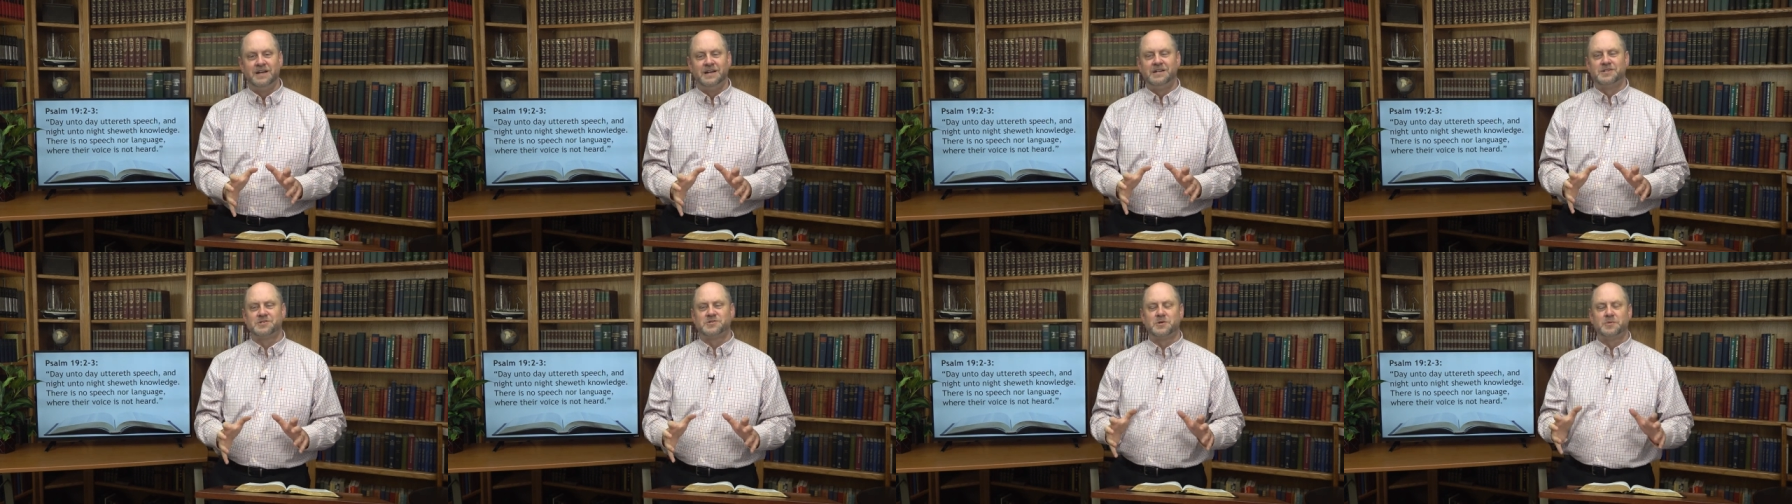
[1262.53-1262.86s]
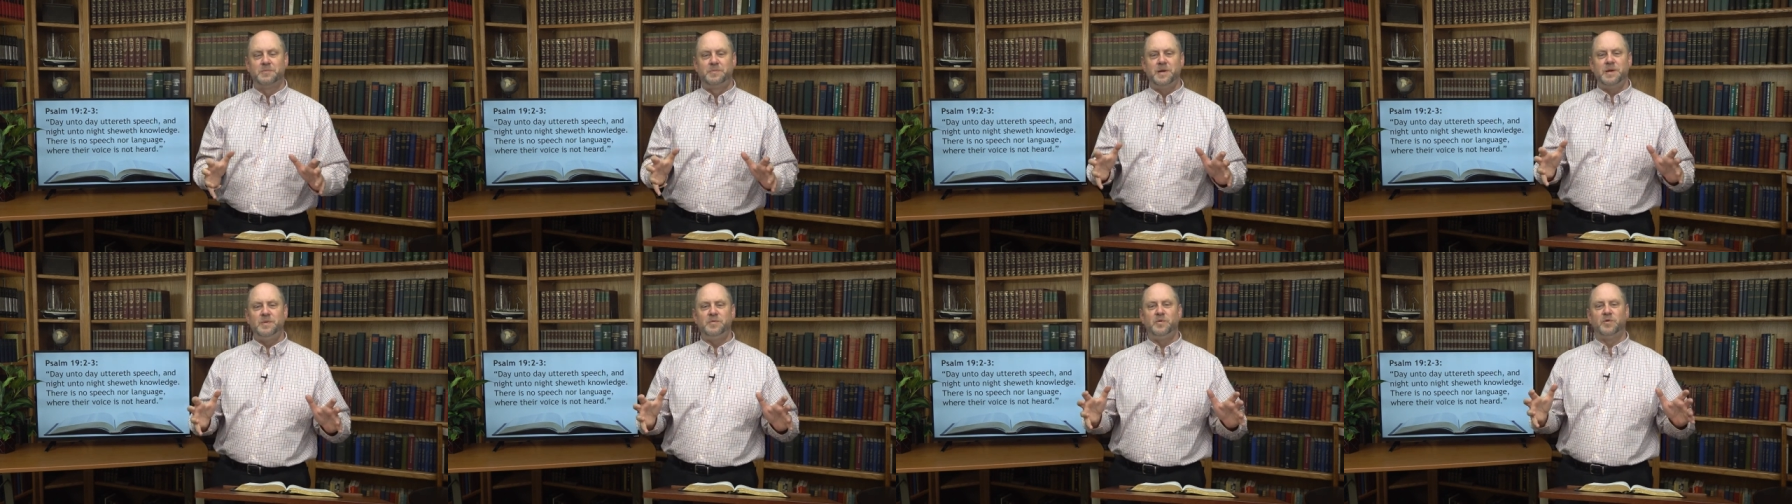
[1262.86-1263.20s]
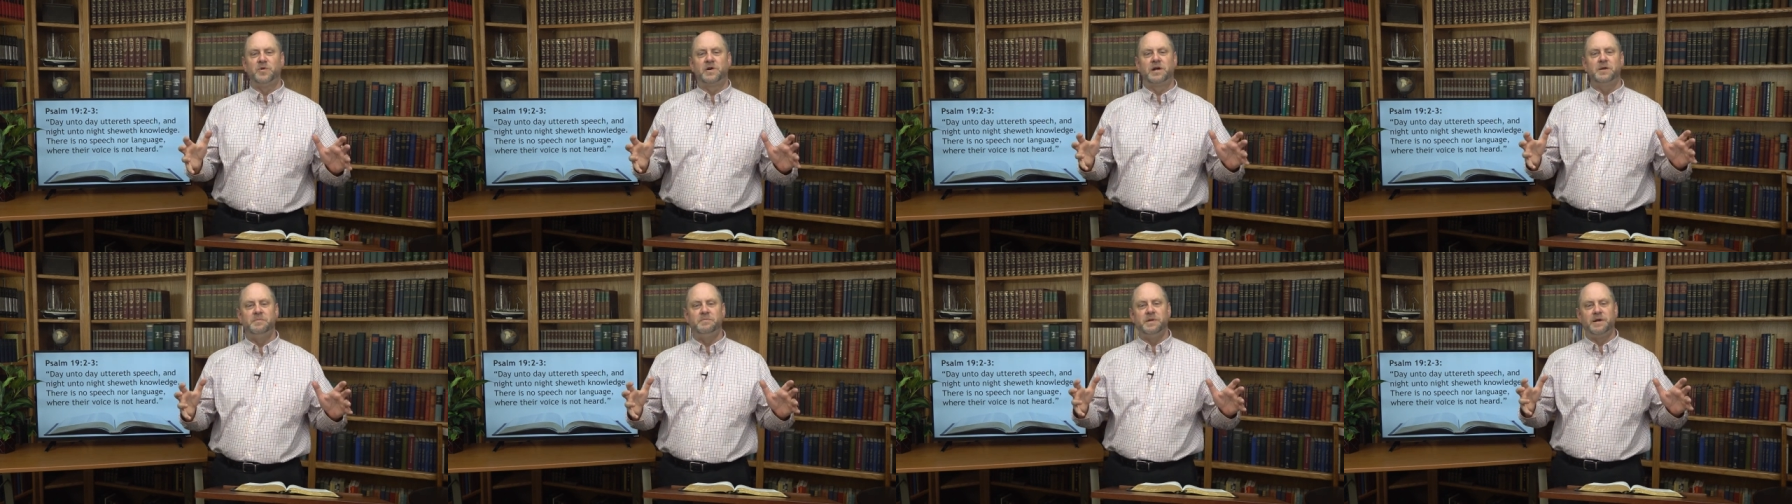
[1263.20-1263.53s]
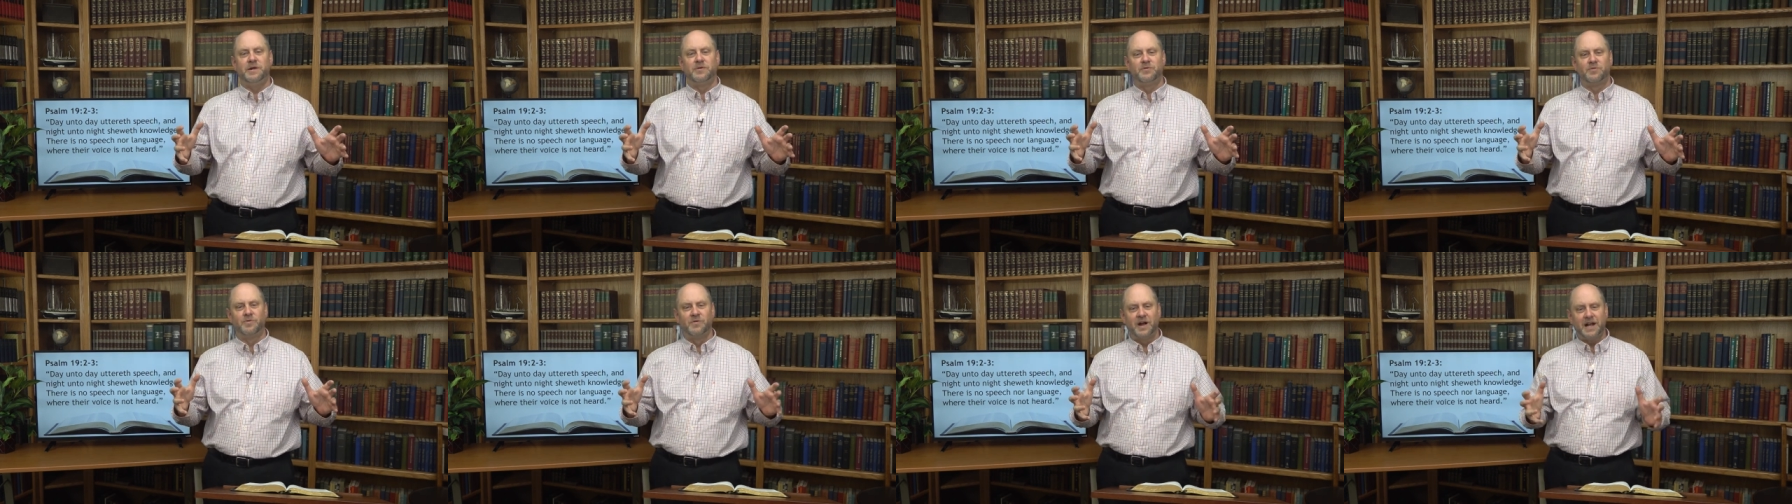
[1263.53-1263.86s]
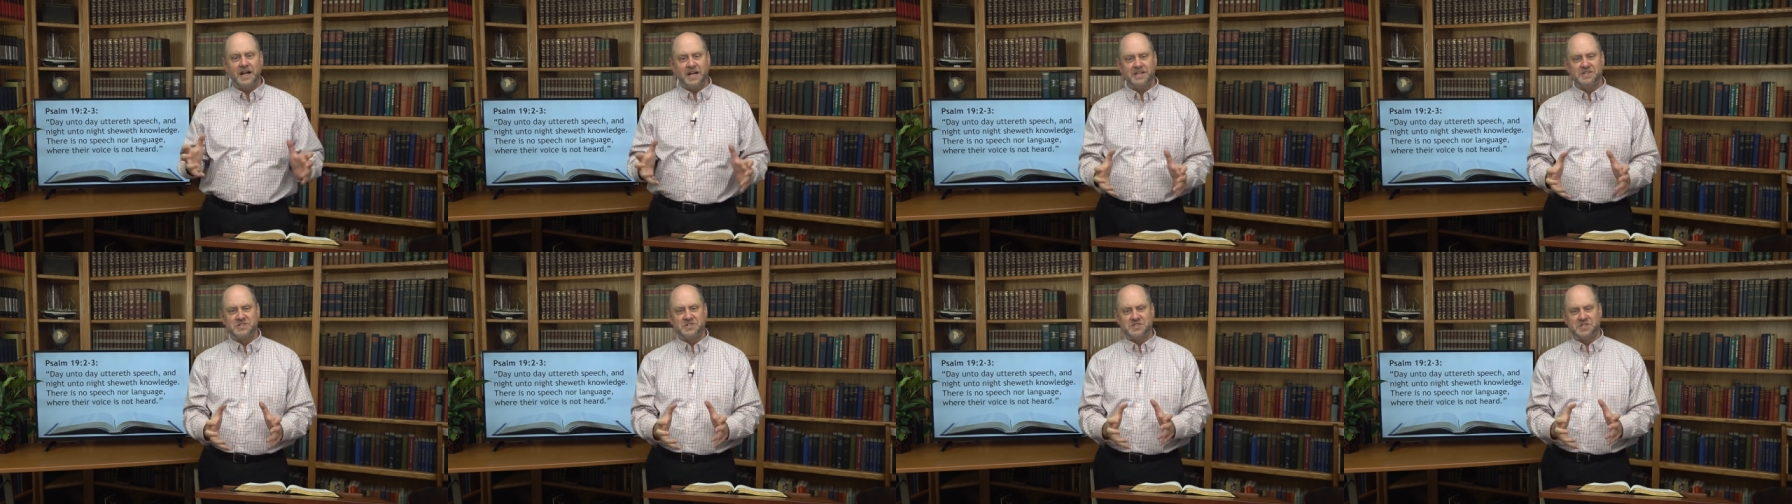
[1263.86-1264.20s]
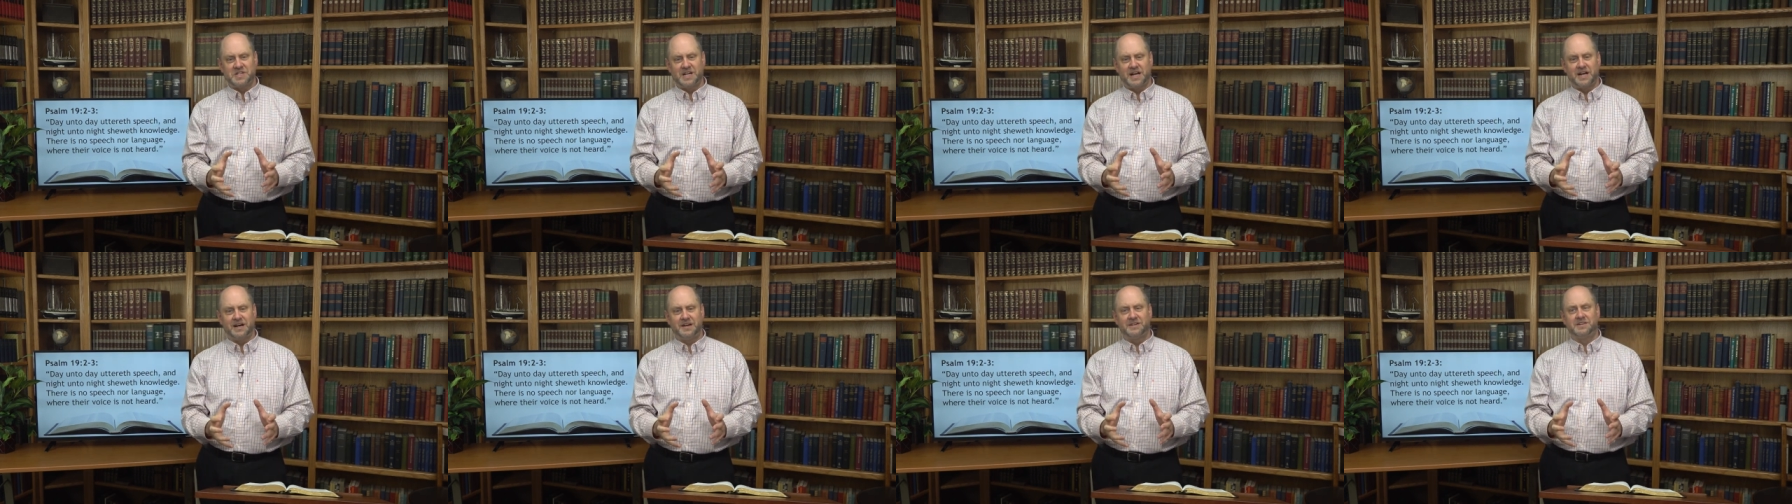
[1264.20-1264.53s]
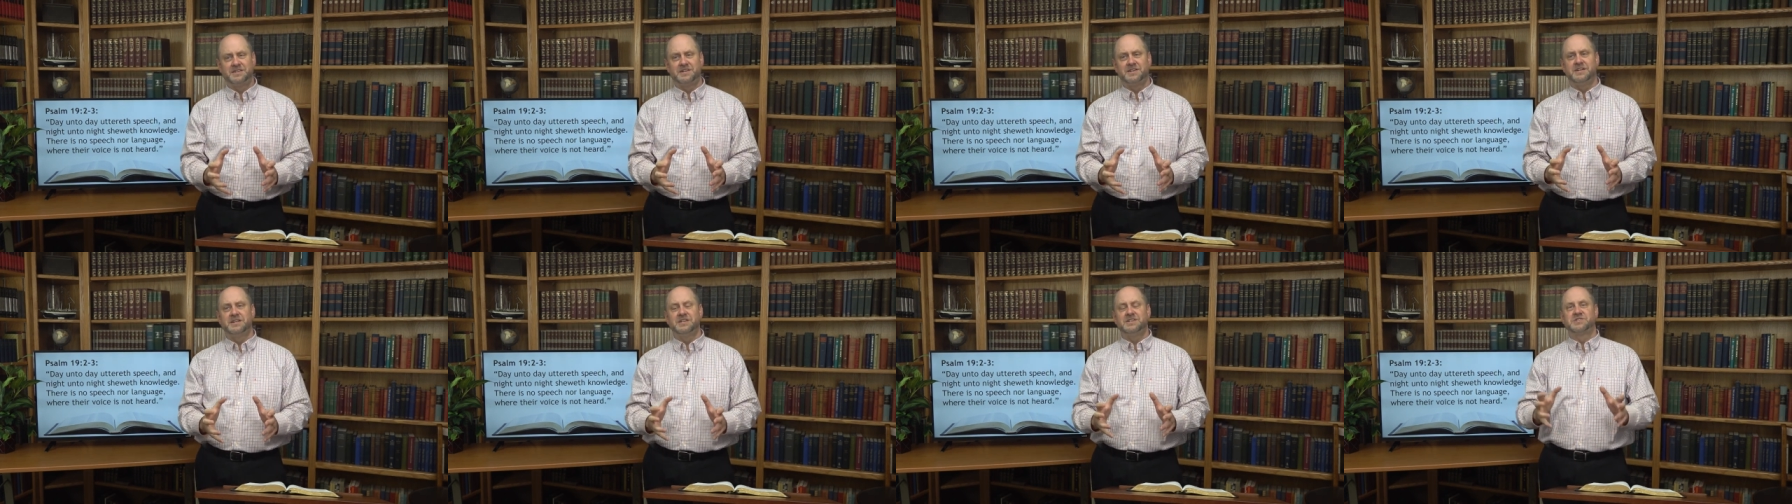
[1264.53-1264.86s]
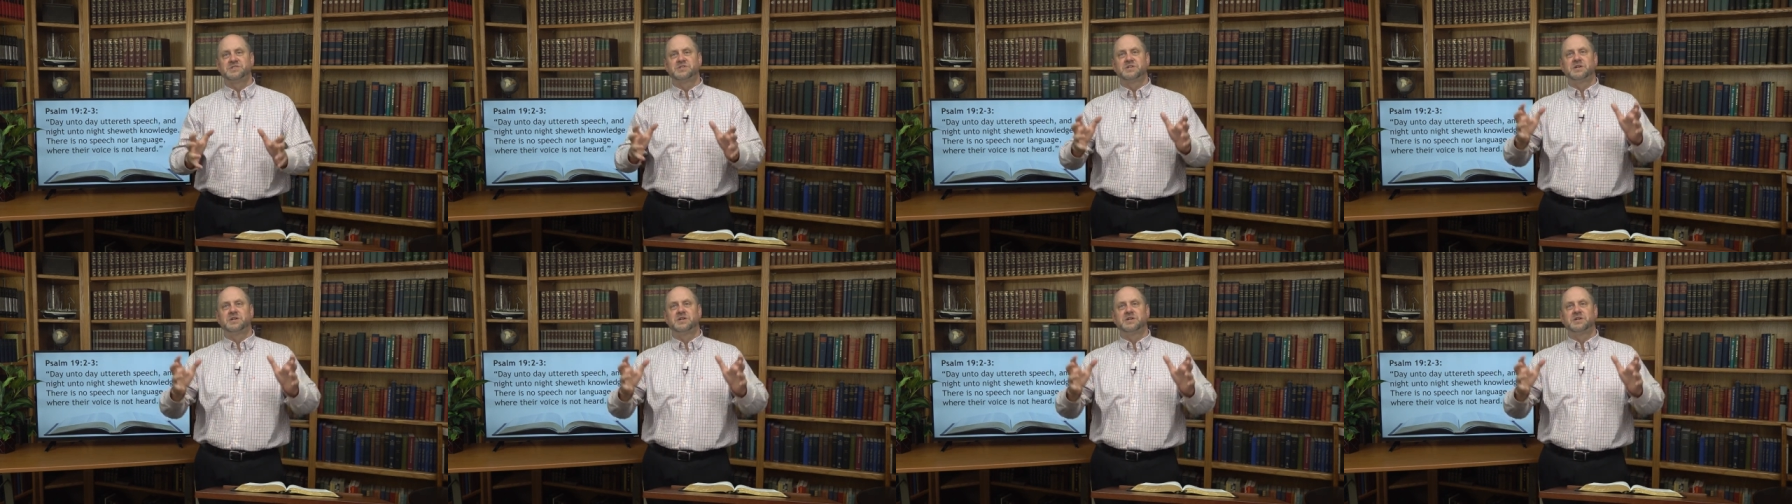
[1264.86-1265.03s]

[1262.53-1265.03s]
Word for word: so people can be reconciled to this